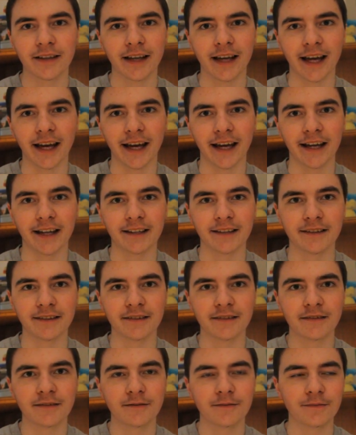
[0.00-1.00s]
and
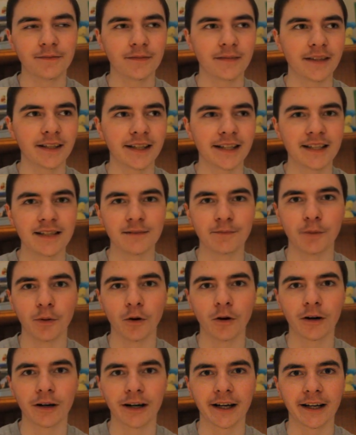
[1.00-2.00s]
he's
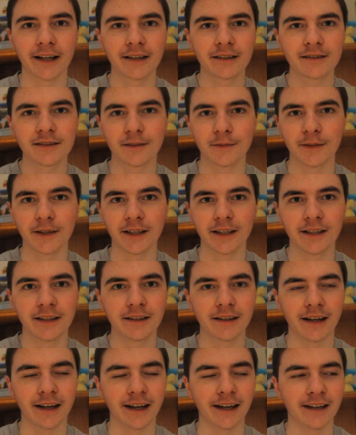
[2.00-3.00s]
boring to
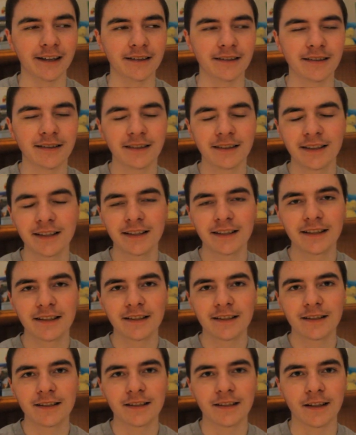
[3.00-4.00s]
me, and
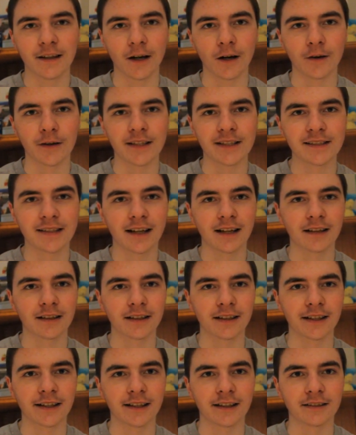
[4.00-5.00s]
you know, he's
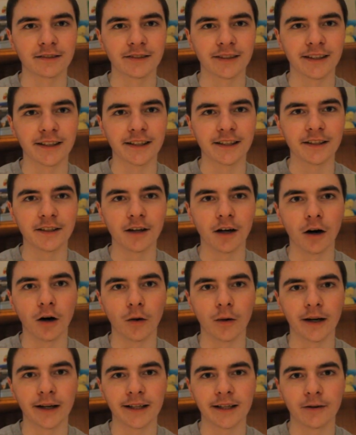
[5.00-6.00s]
not gonna really
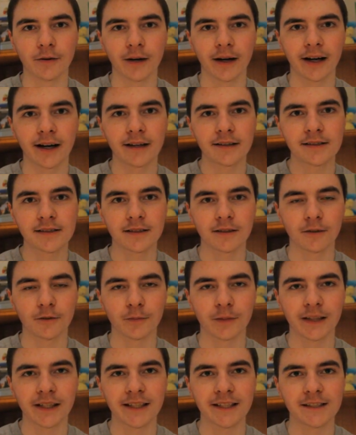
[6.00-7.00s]
go anywhere, so
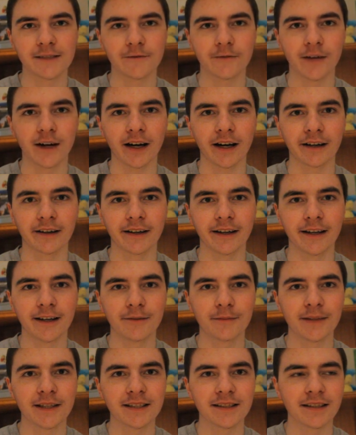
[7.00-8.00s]
please fire
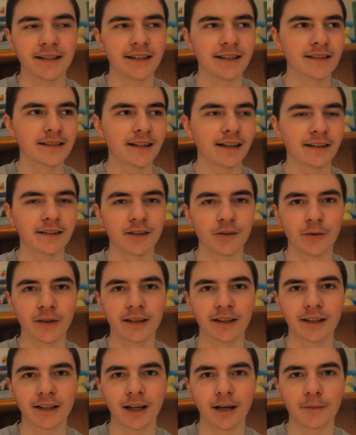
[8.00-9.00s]
him. He's not
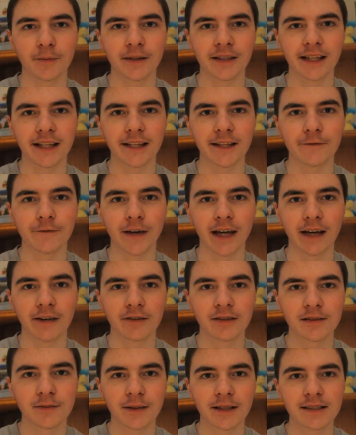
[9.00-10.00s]
doing the company any
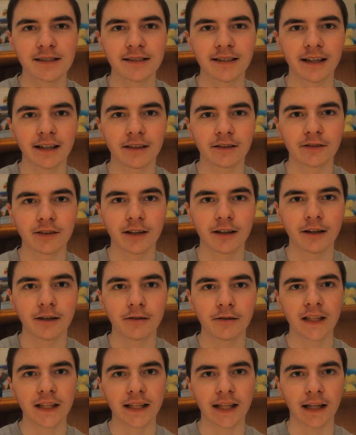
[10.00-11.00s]
favors by sticking
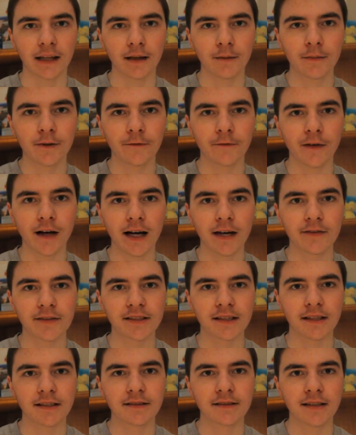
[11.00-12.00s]
around. Now number 5
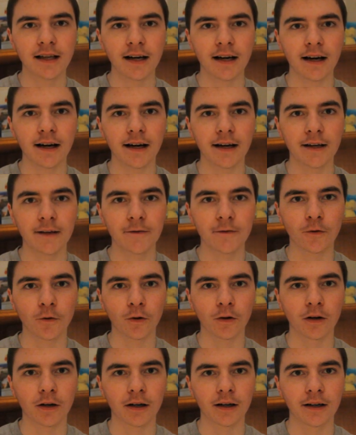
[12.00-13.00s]
is a tie
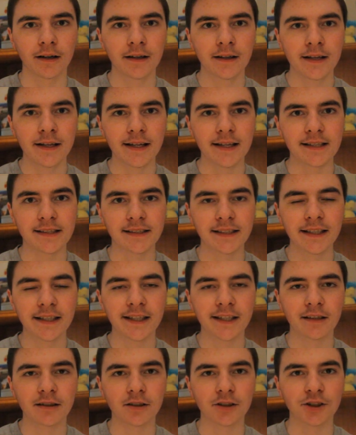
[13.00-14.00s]
for
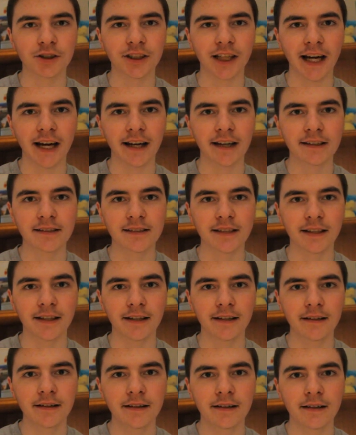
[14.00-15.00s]
Ezekiel
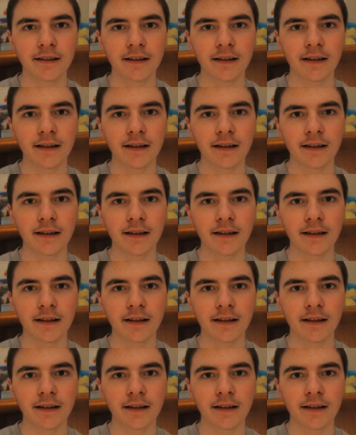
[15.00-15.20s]
Jackson